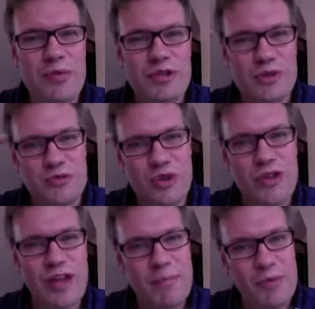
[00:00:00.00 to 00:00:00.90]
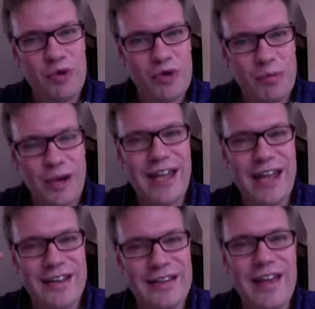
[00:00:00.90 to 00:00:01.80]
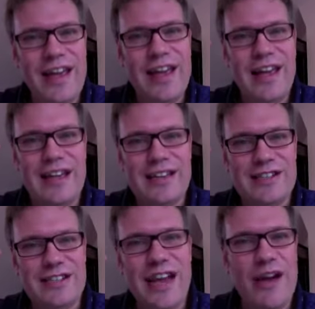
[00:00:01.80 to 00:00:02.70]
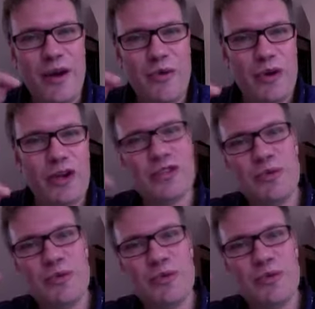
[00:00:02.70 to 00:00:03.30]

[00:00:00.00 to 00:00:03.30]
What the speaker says: I should run that model in my head and see how that works.